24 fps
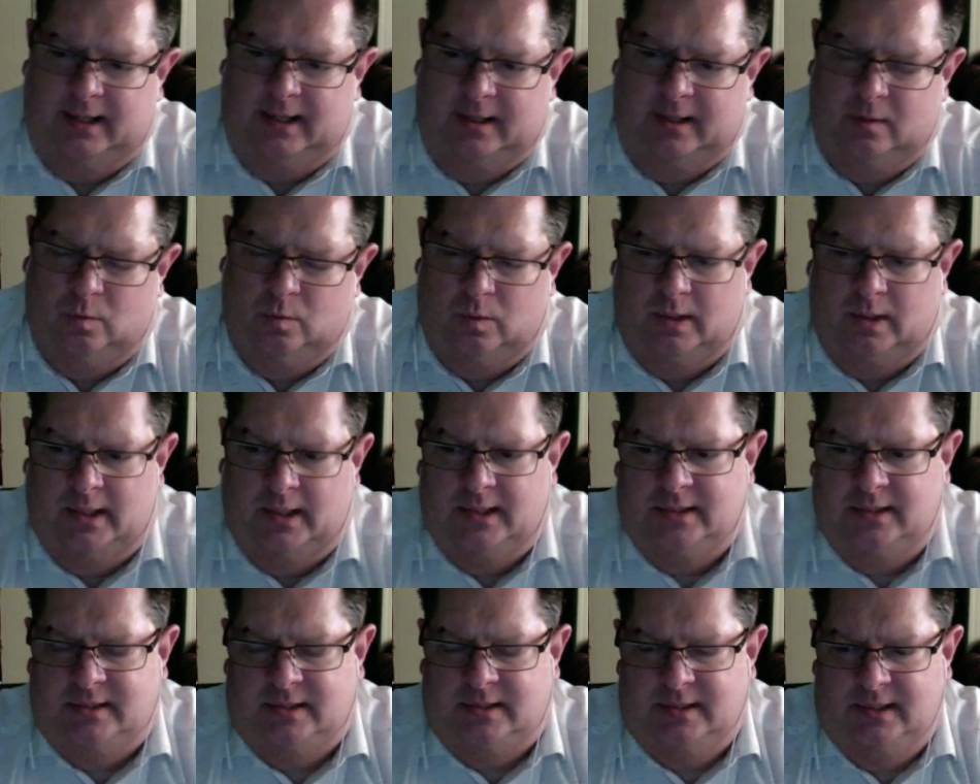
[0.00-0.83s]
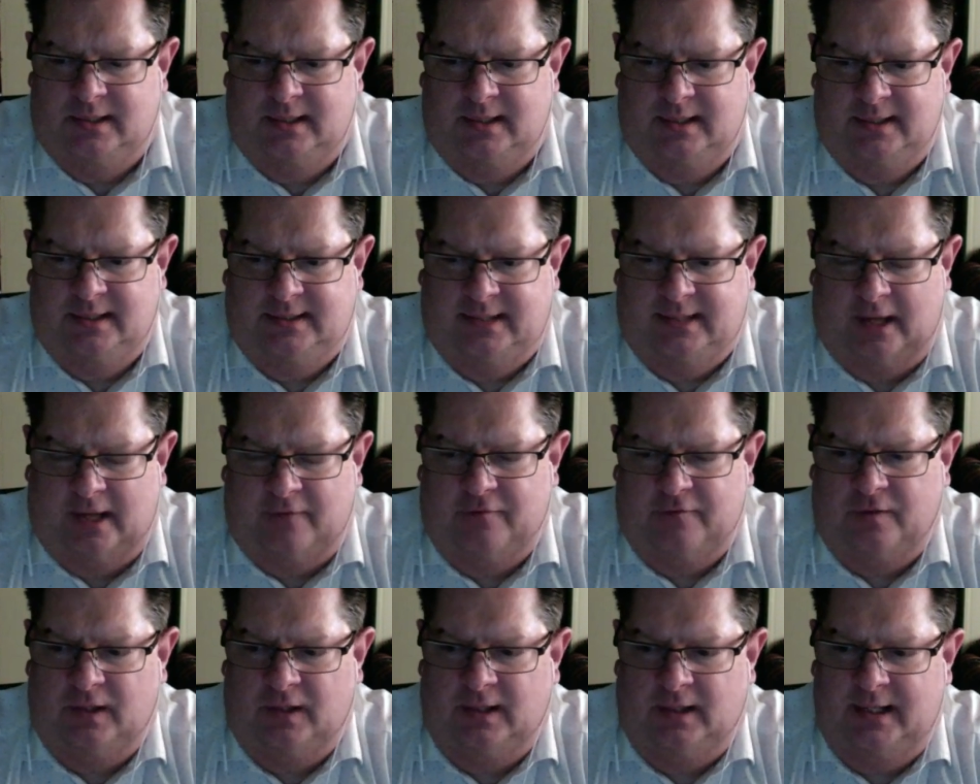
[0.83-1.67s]
it was
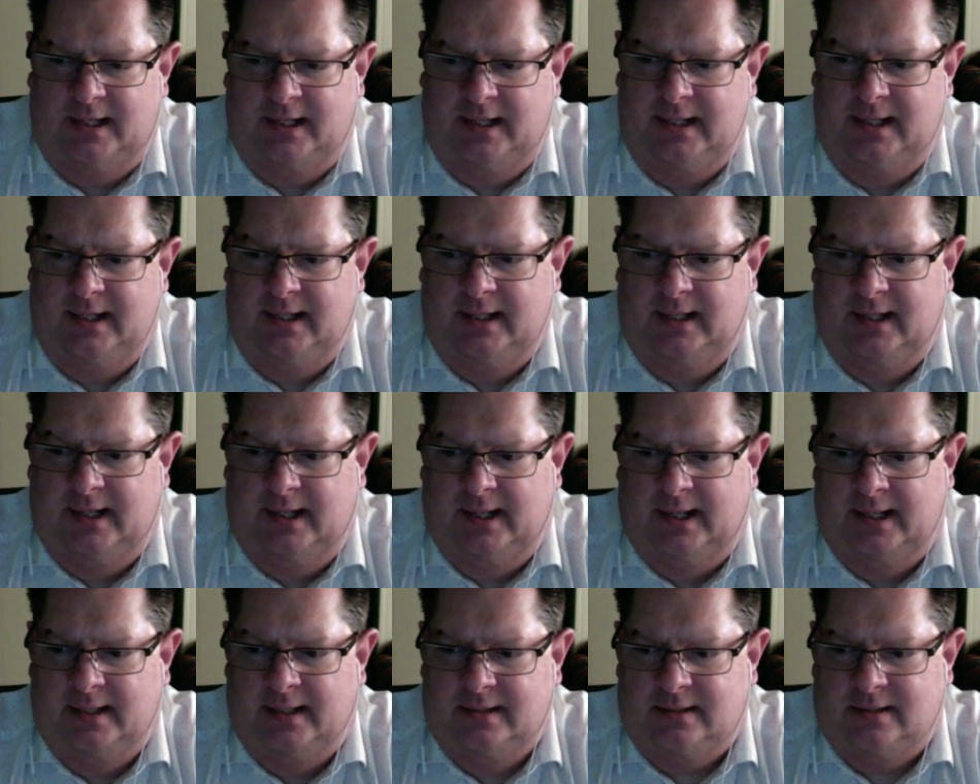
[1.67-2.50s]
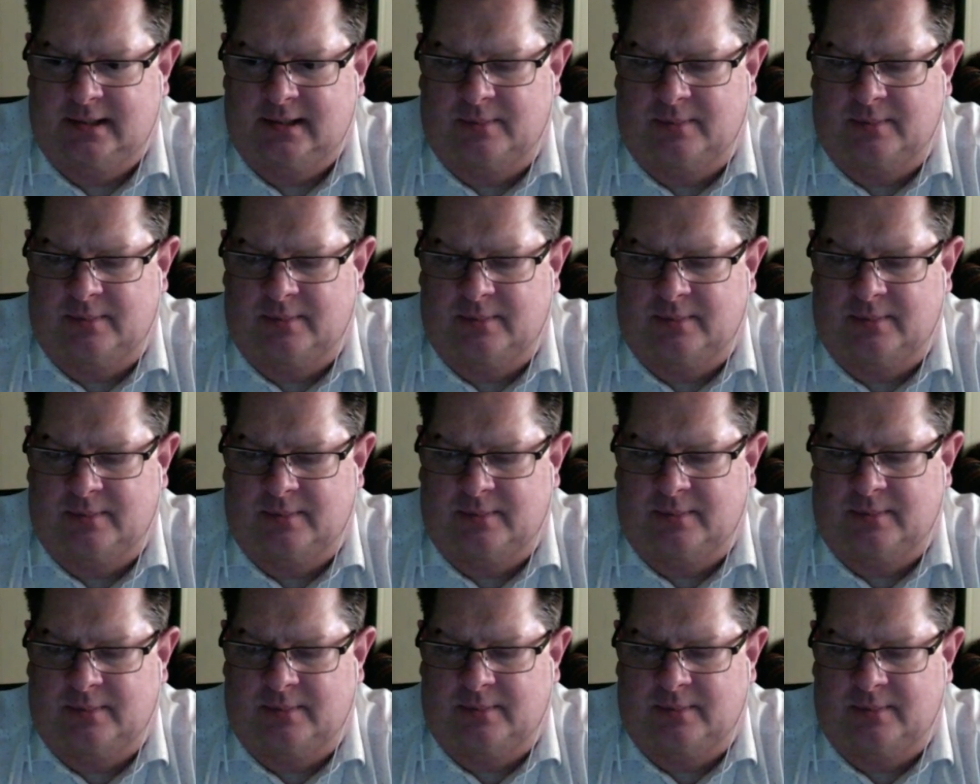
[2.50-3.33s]
definitely uh, something on my
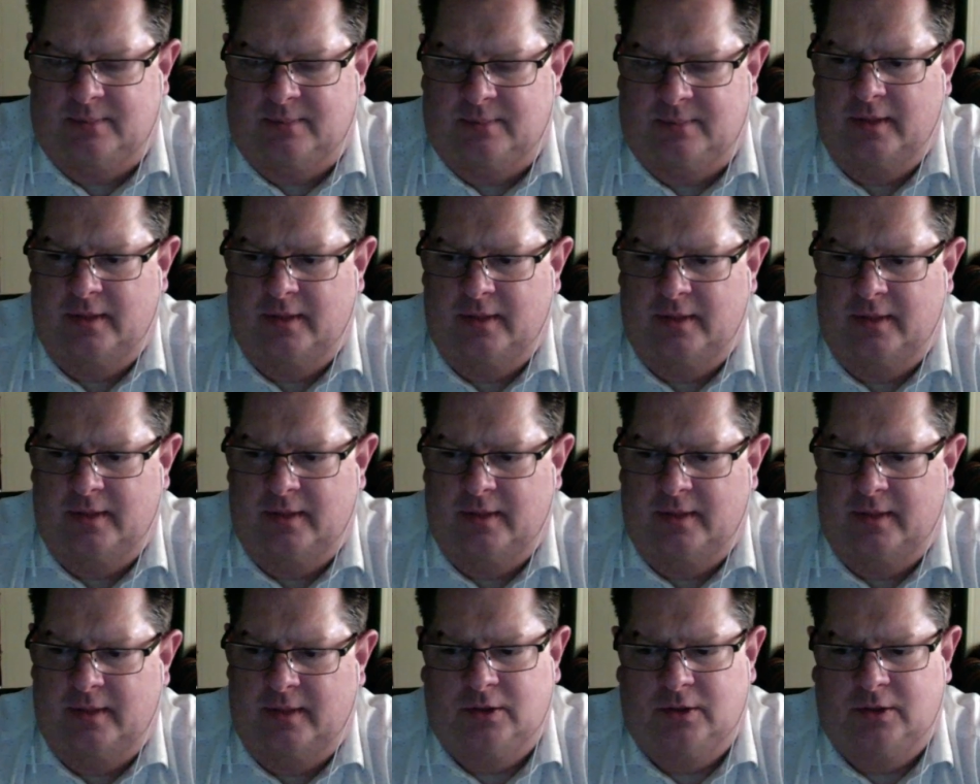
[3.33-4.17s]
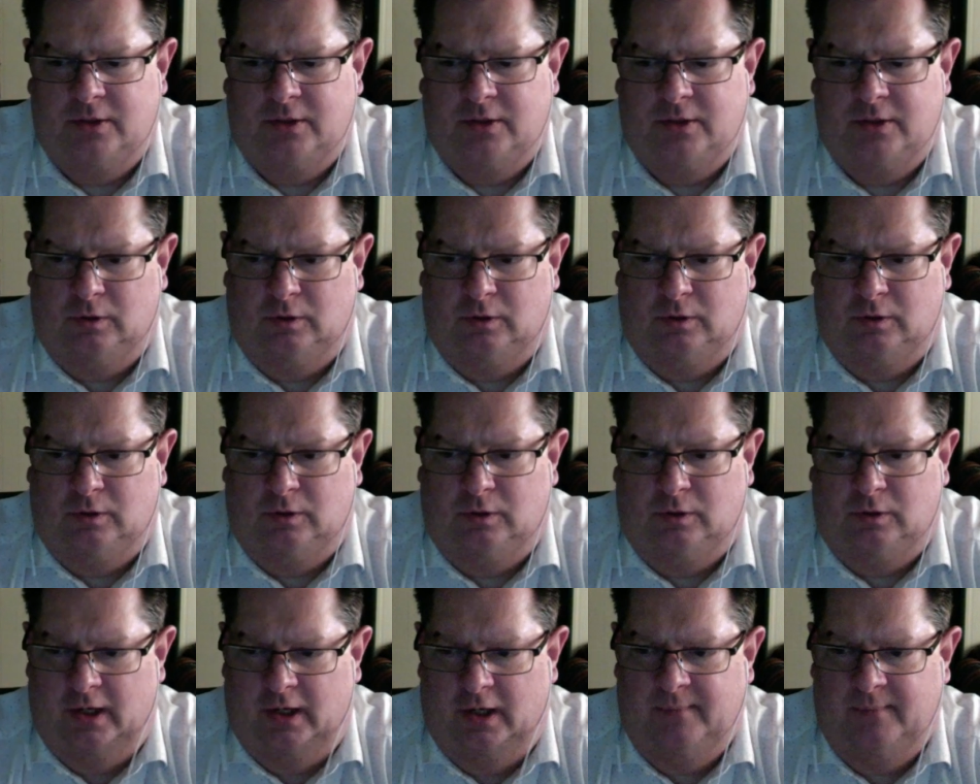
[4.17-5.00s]
radar that I wanted to
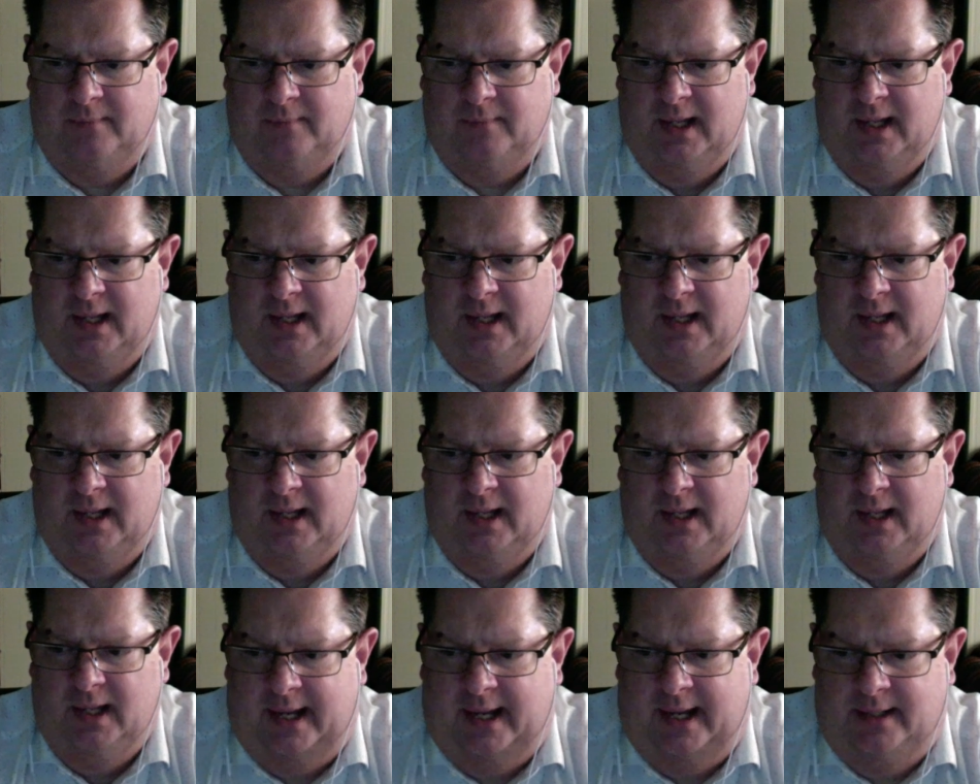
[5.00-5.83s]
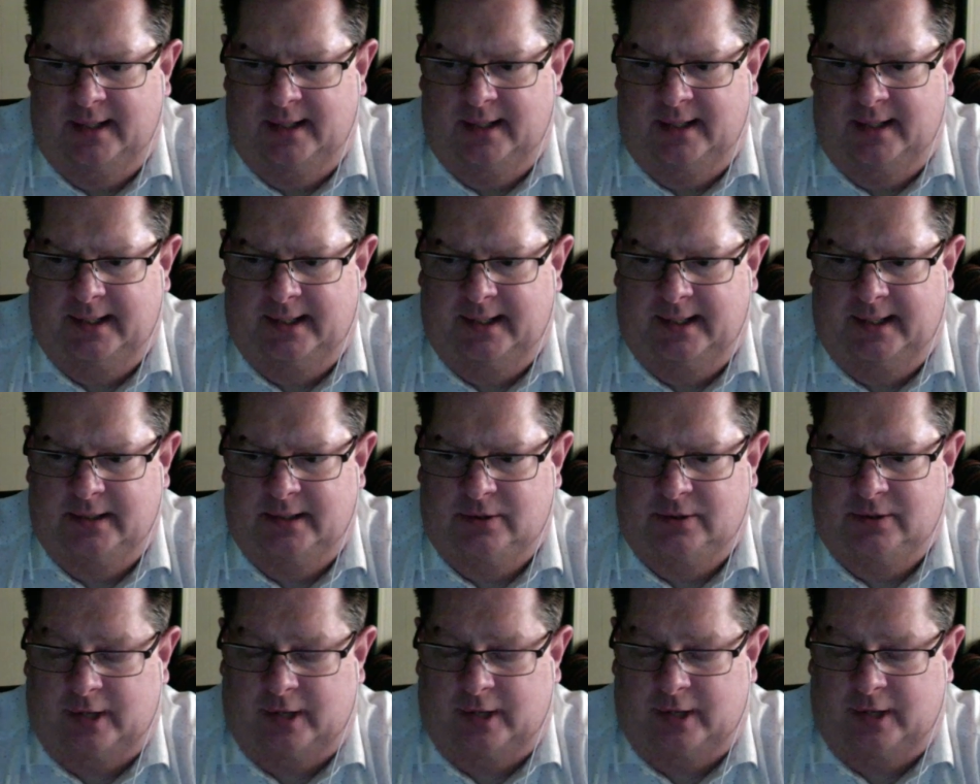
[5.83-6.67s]
learn and uh,
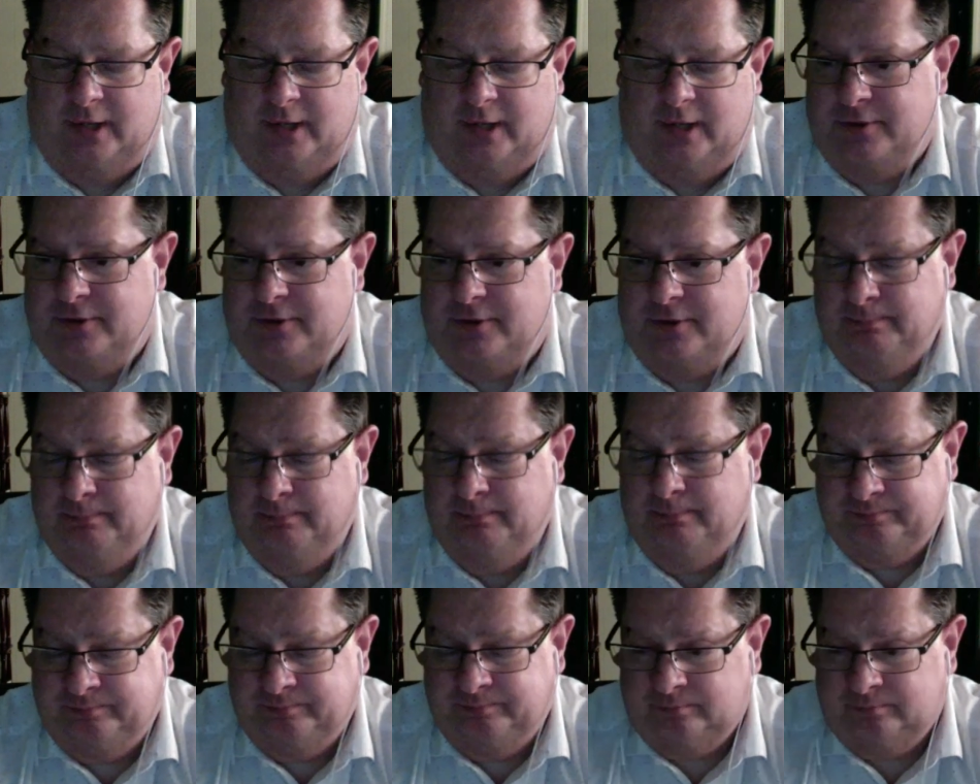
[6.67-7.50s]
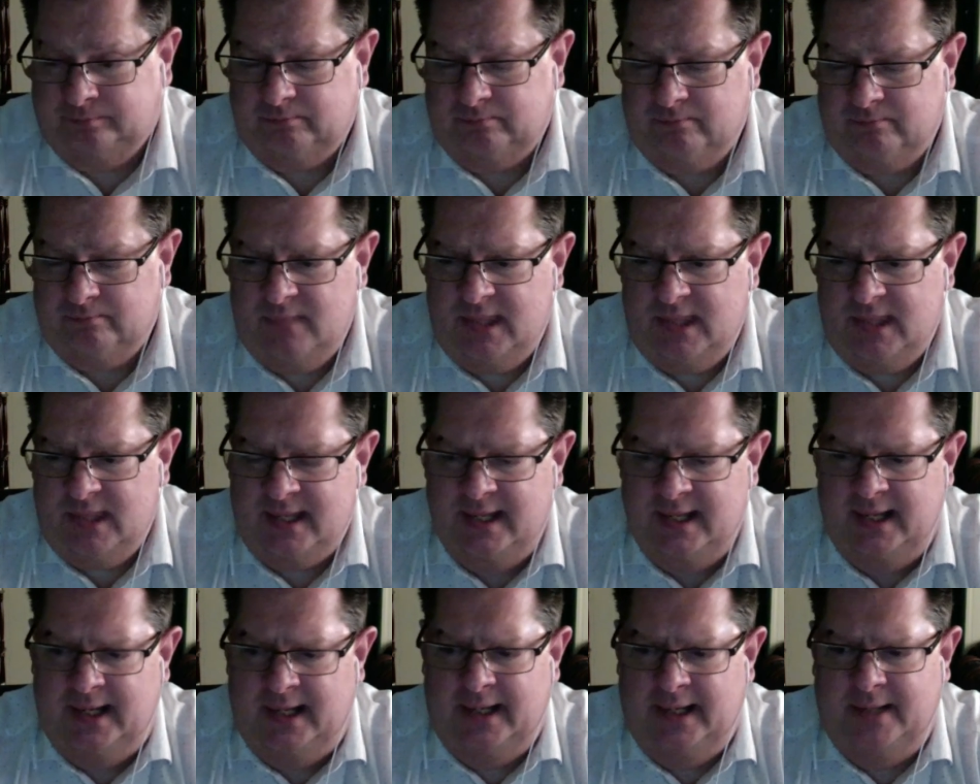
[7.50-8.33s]
try to master.
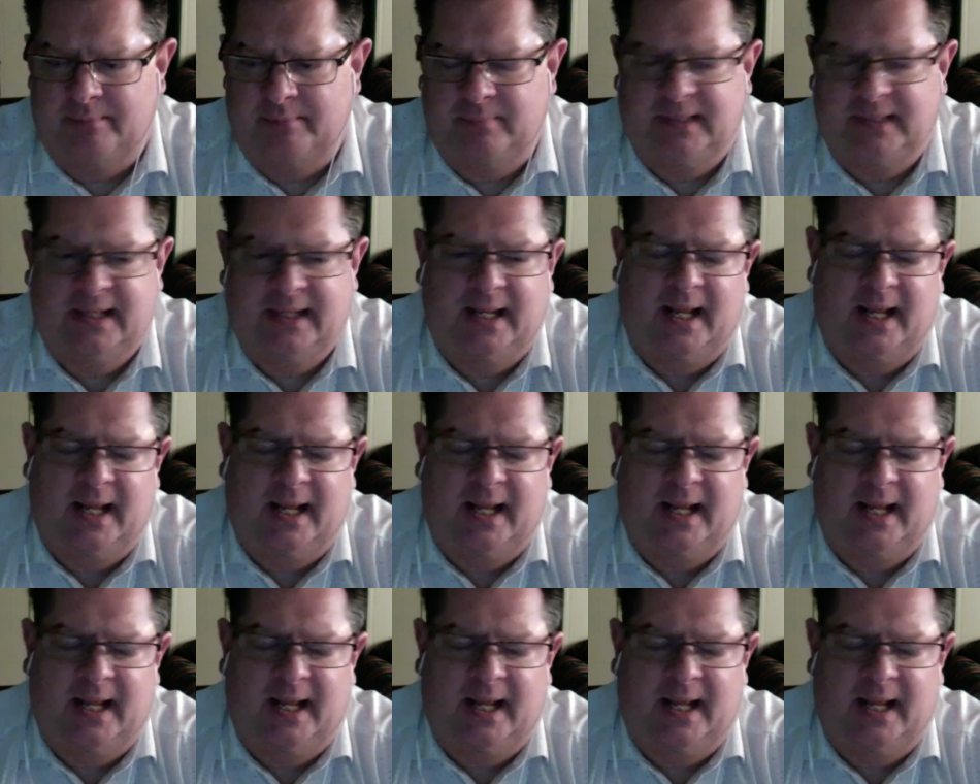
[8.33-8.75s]
Um,